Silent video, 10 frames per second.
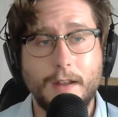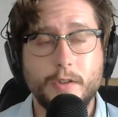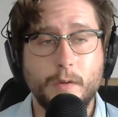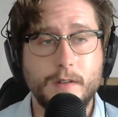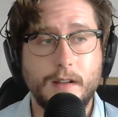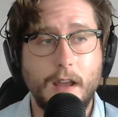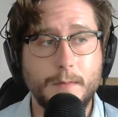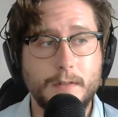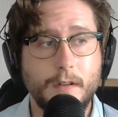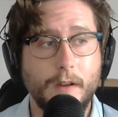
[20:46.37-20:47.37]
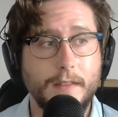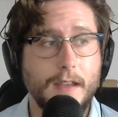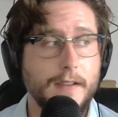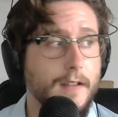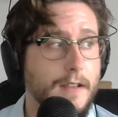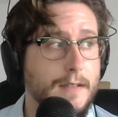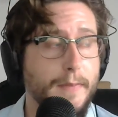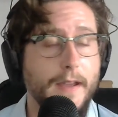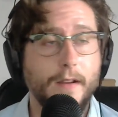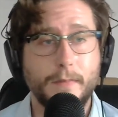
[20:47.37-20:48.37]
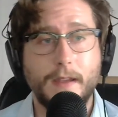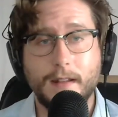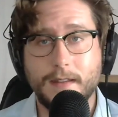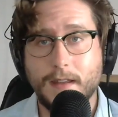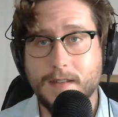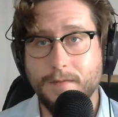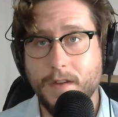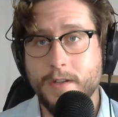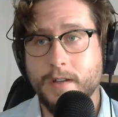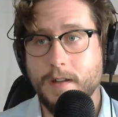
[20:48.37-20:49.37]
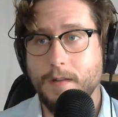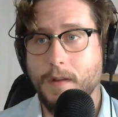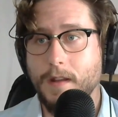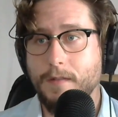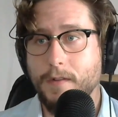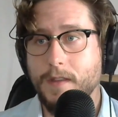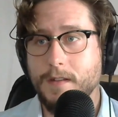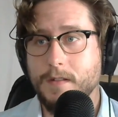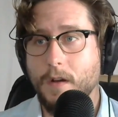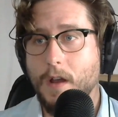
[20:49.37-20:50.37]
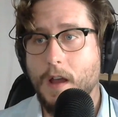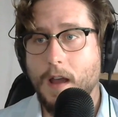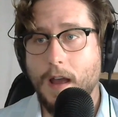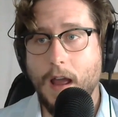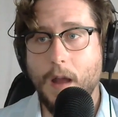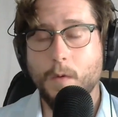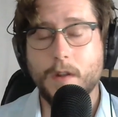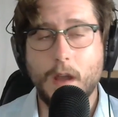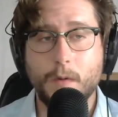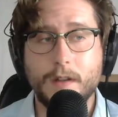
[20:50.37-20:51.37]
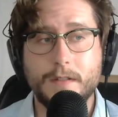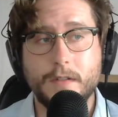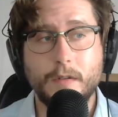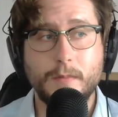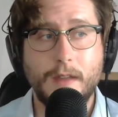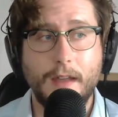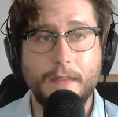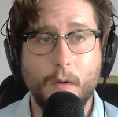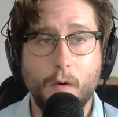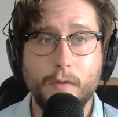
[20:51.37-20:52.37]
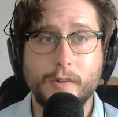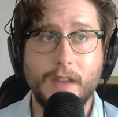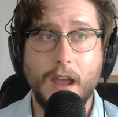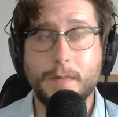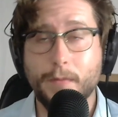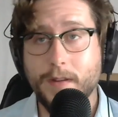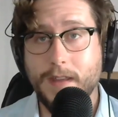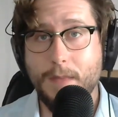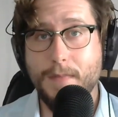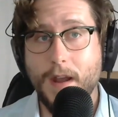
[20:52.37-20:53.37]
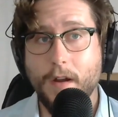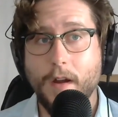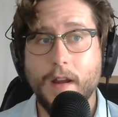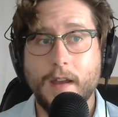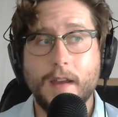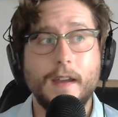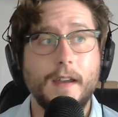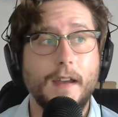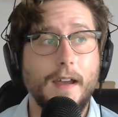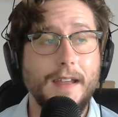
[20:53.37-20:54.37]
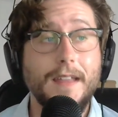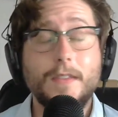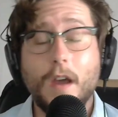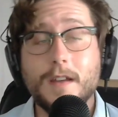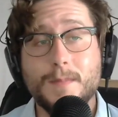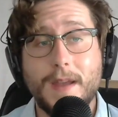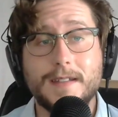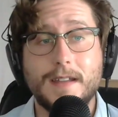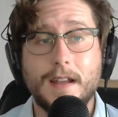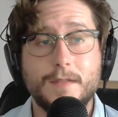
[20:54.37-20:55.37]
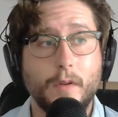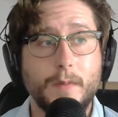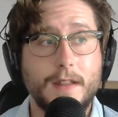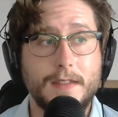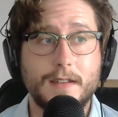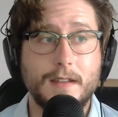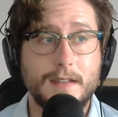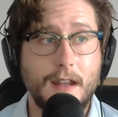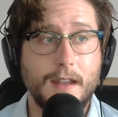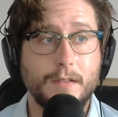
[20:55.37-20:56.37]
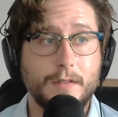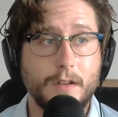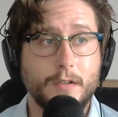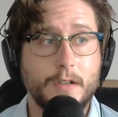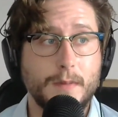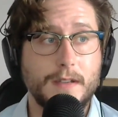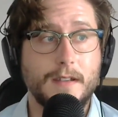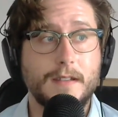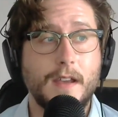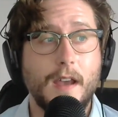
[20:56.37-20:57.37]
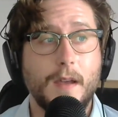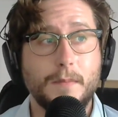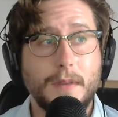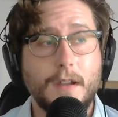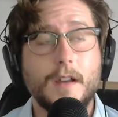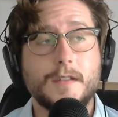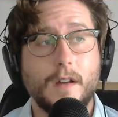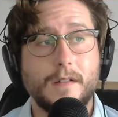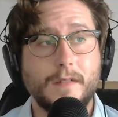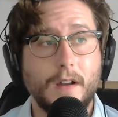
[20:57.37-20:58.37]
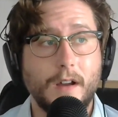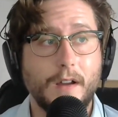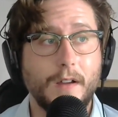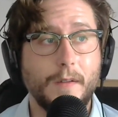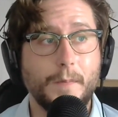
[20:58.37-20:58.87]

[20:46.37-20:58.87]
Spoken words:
insurance claims. So, and Tesla is big on making things efficient and everything. So I would assume that over time it would get better. It does make sense for me that Tesla is getting into the insurance business because of,